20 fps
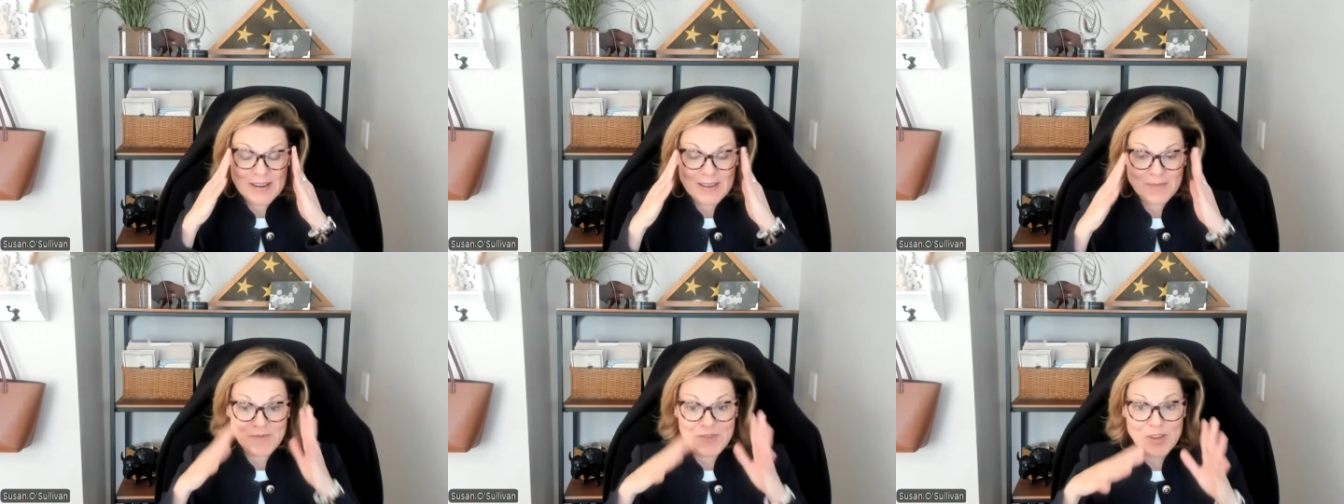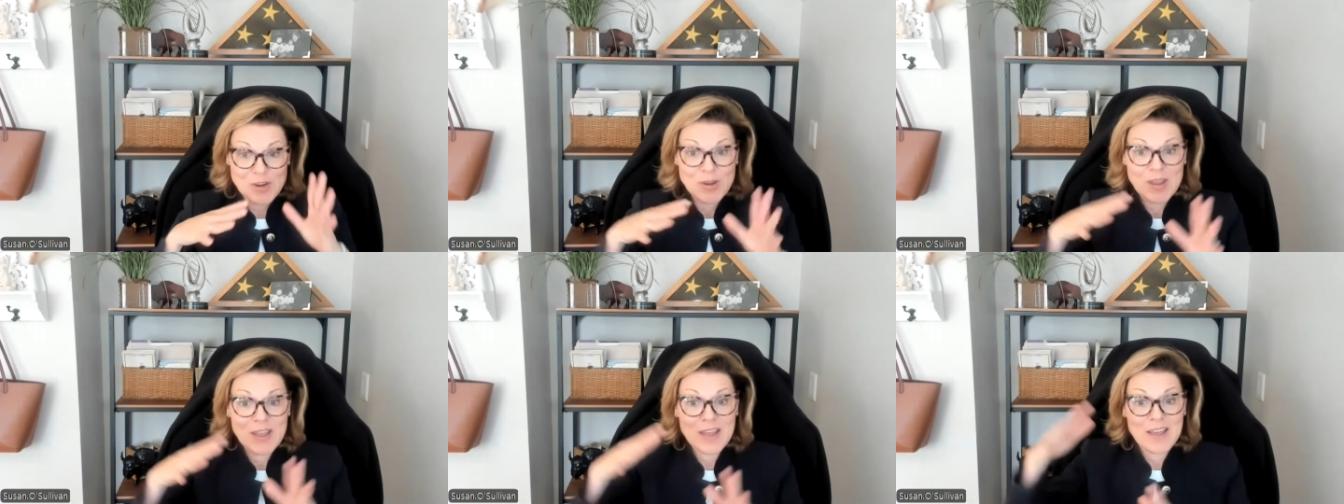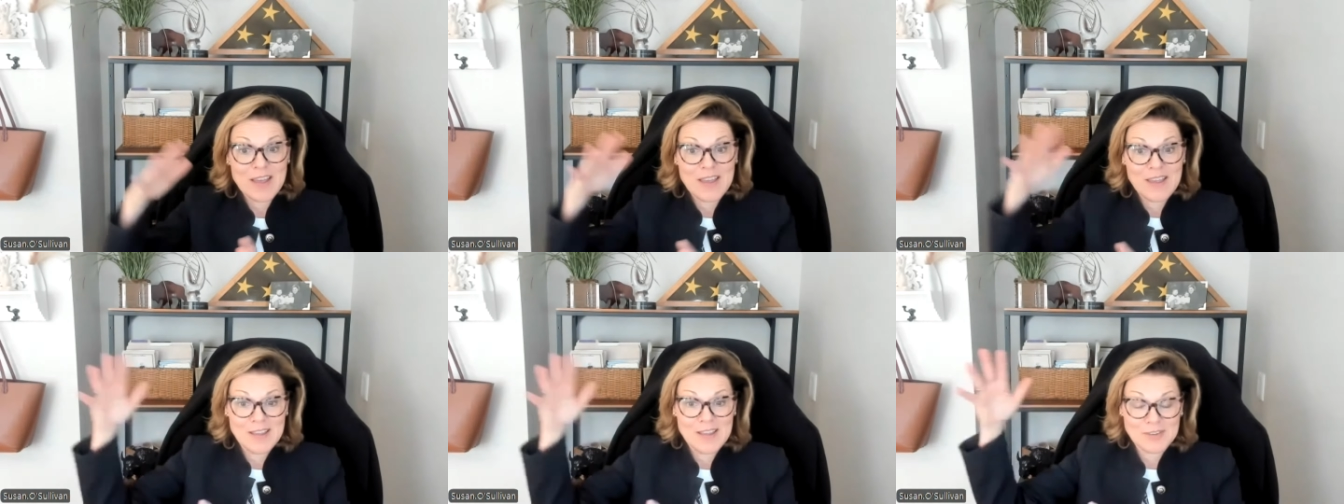I'm very
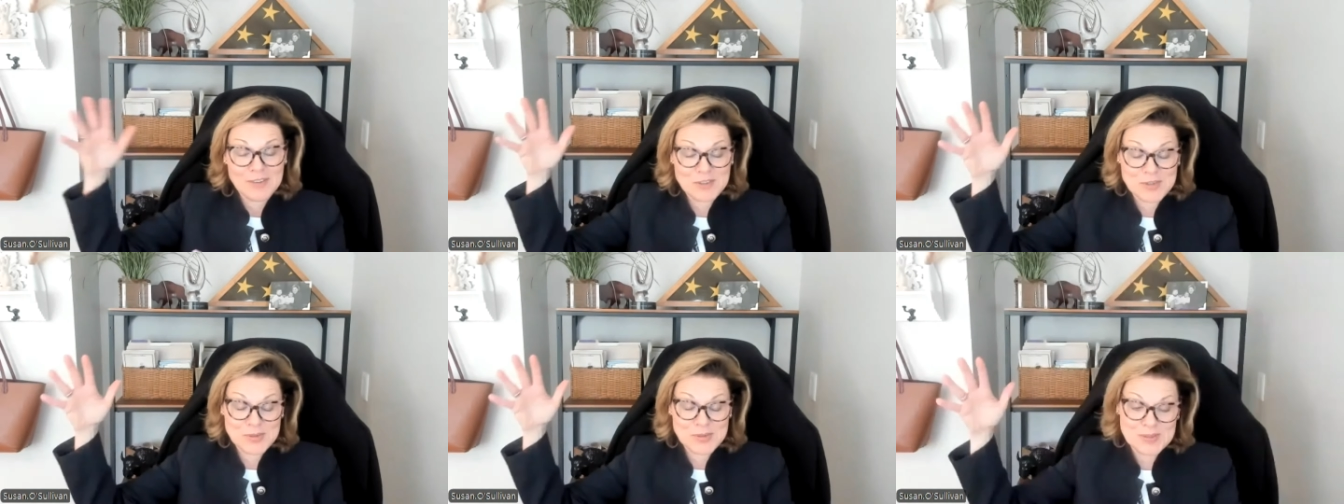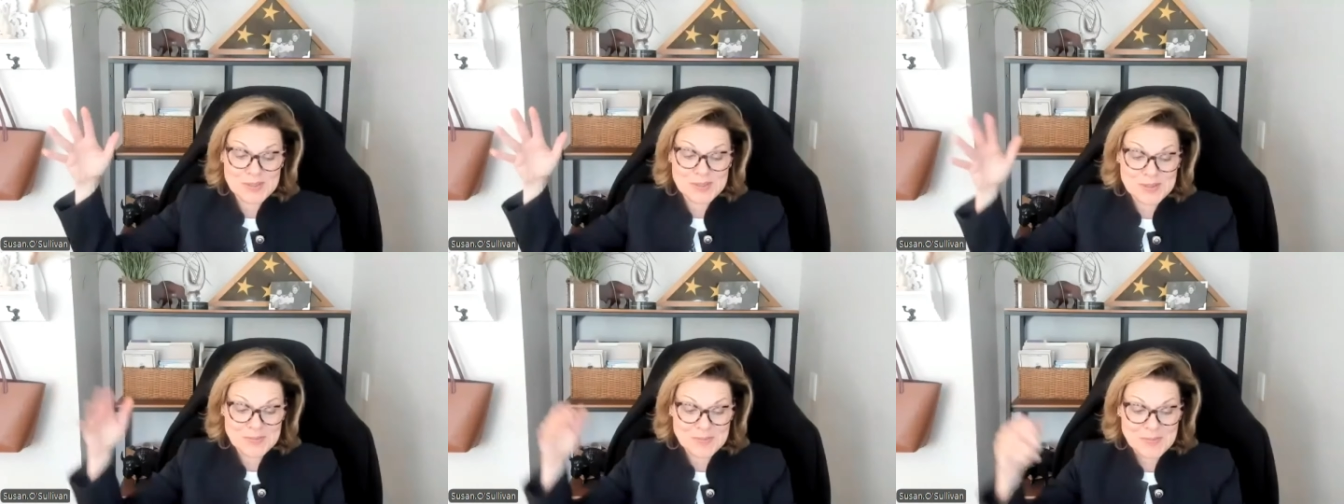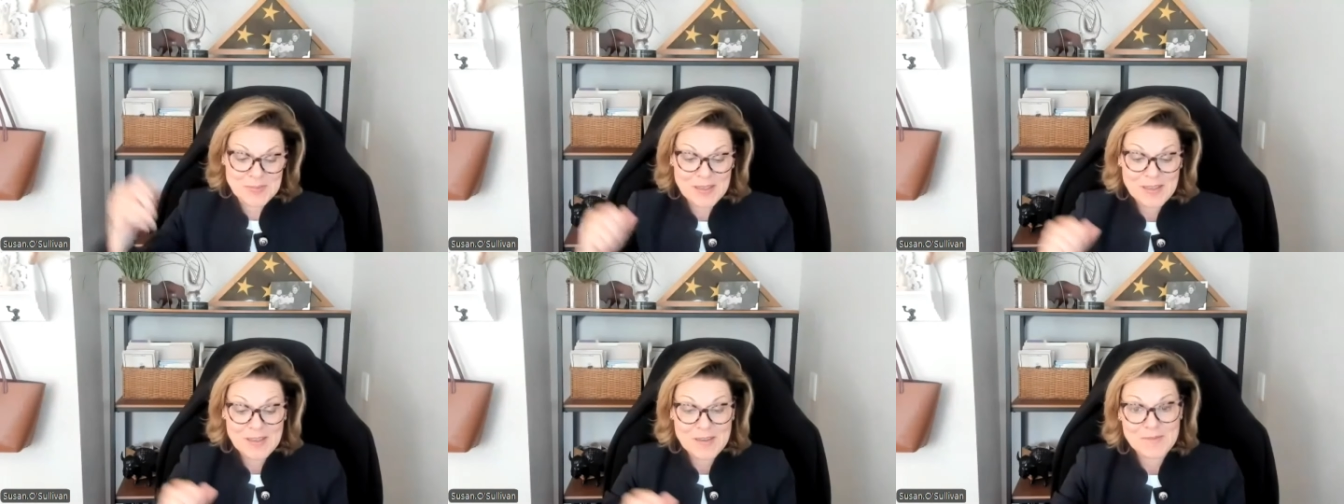high altruism,
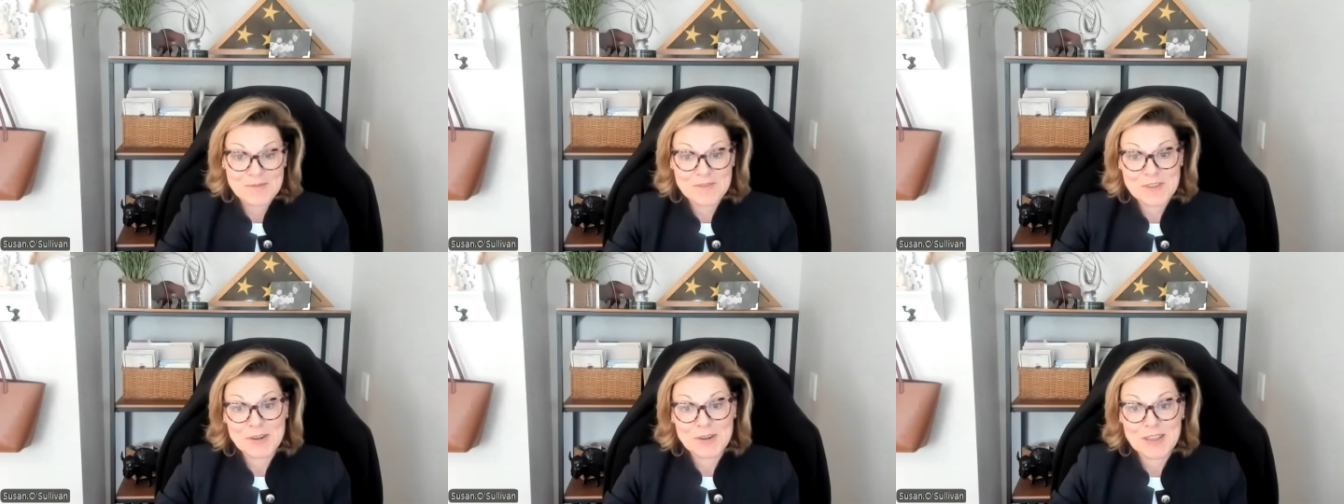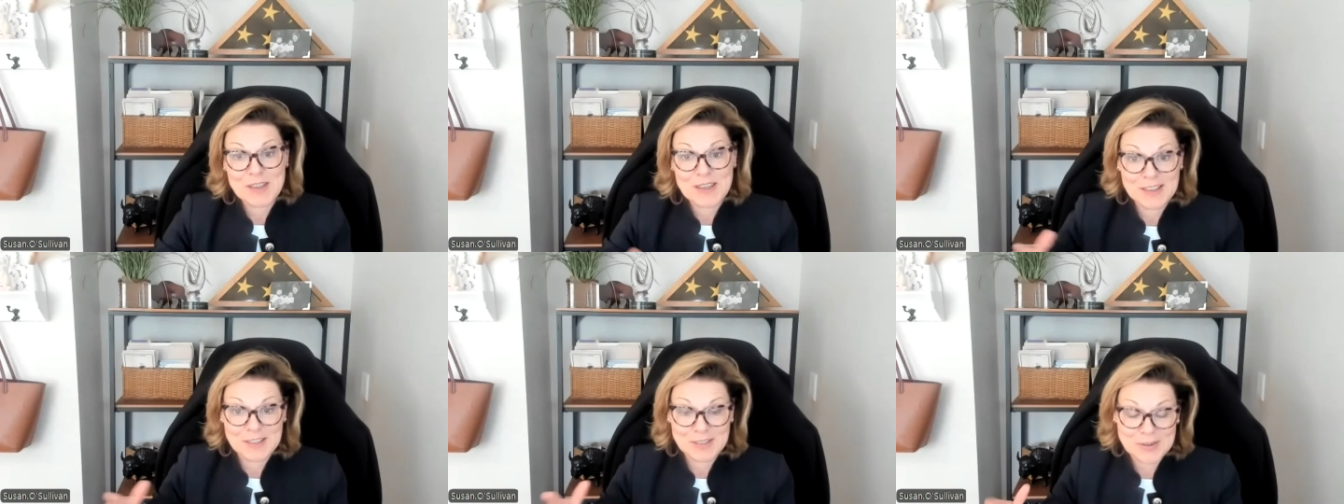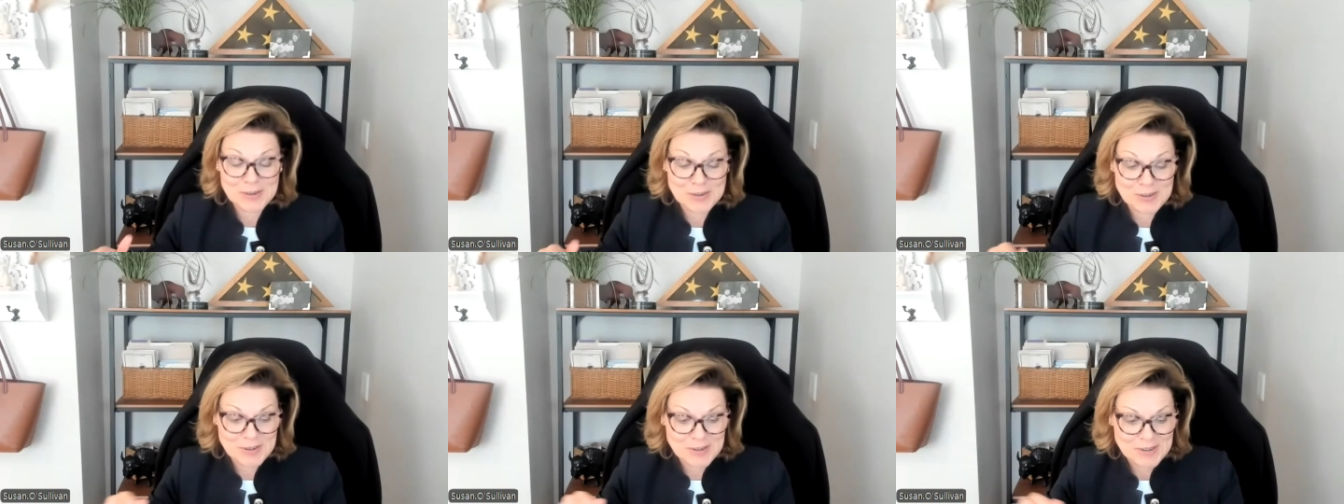very high
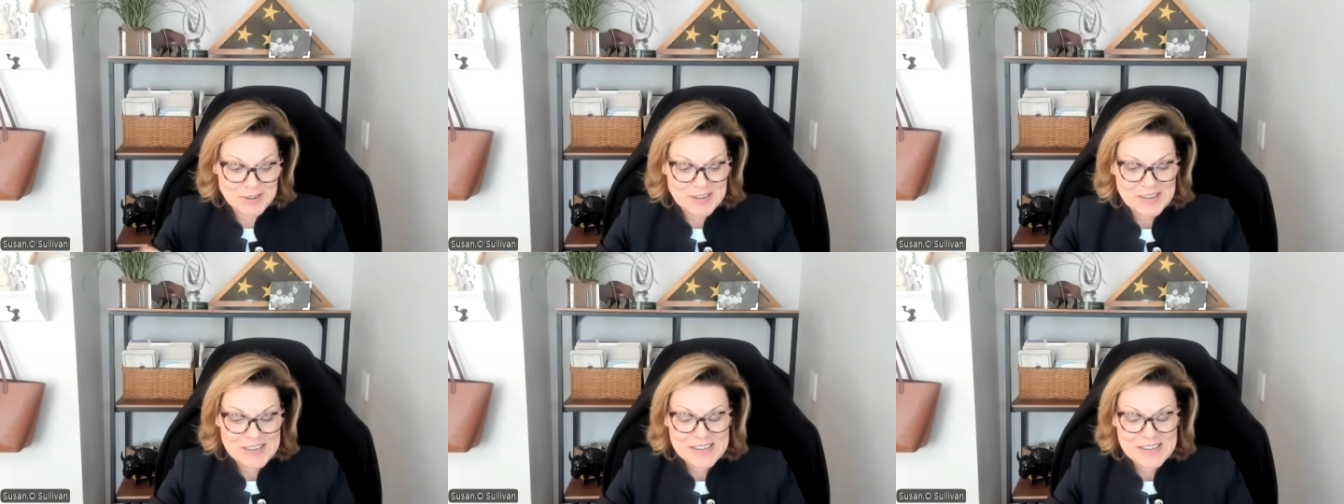learner.